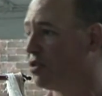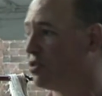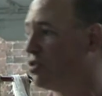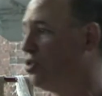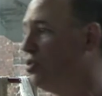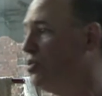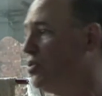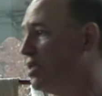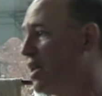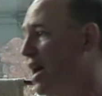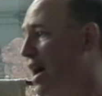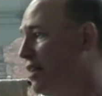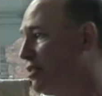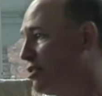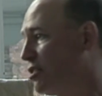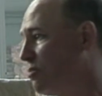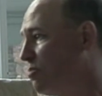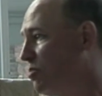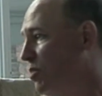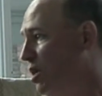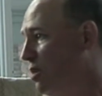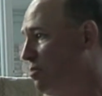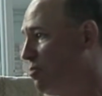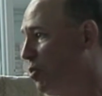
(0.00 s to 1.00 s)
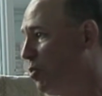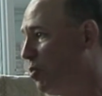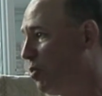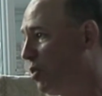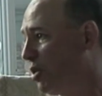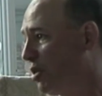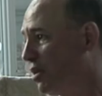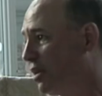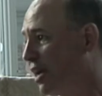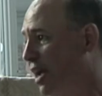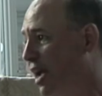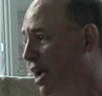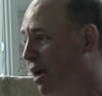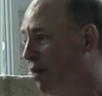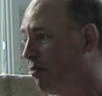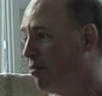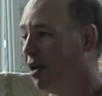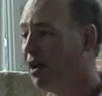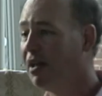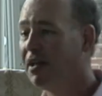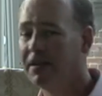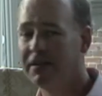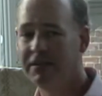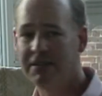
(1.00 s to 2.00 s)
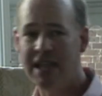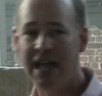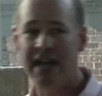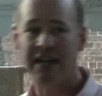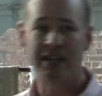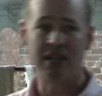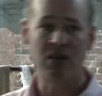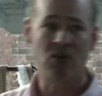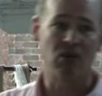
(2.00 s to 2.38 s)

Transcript: 2,000 people per game. Now they